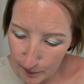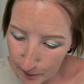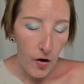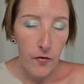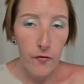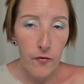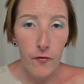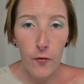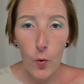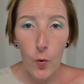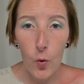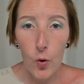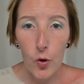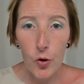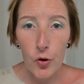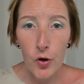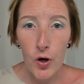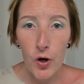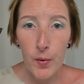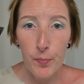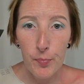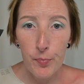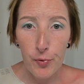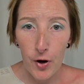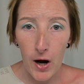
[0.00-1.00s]

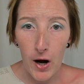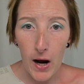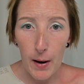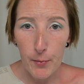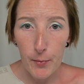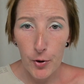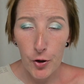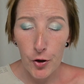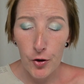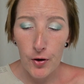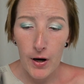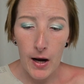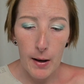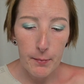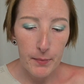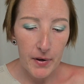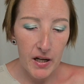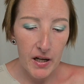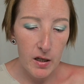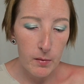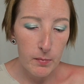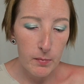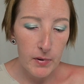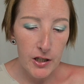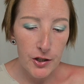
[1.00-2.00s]
For primer, I'm
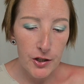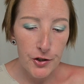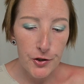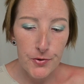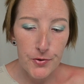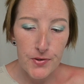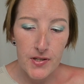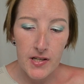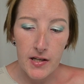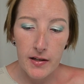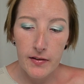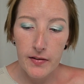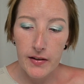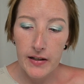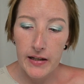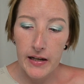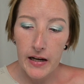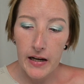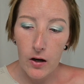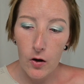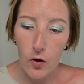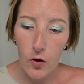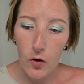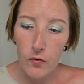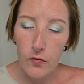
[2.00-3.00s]
going to be using the
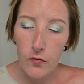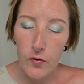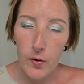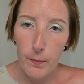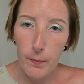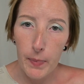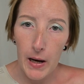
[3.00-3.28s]
e.l.f.